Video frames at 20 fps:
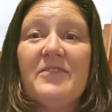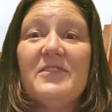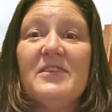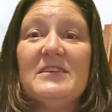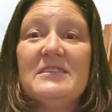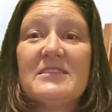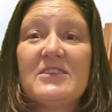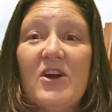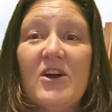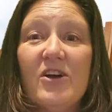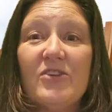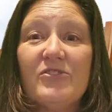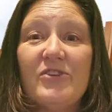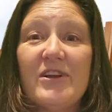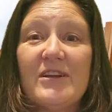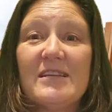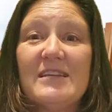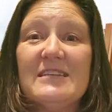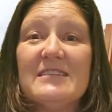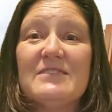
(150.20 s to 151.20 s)
This
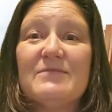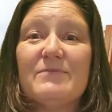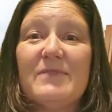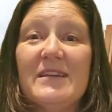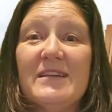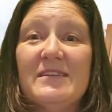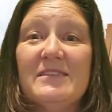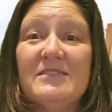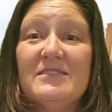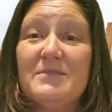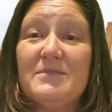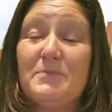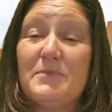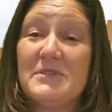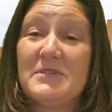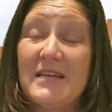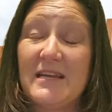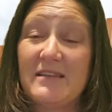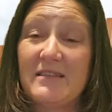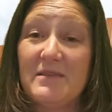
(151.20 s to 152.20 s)
contract is written to
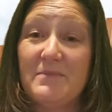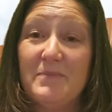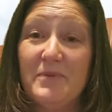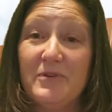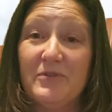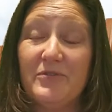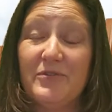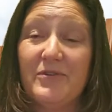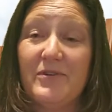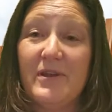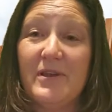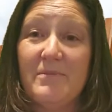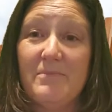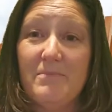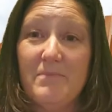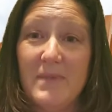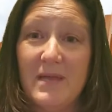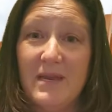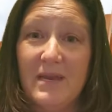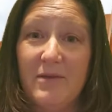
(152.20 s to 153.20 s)
protect the builder
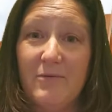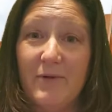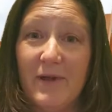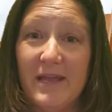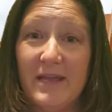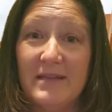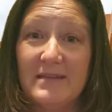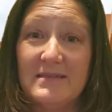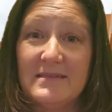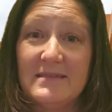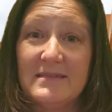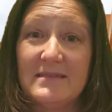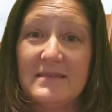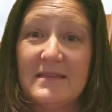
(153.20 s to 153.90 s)
in many ways.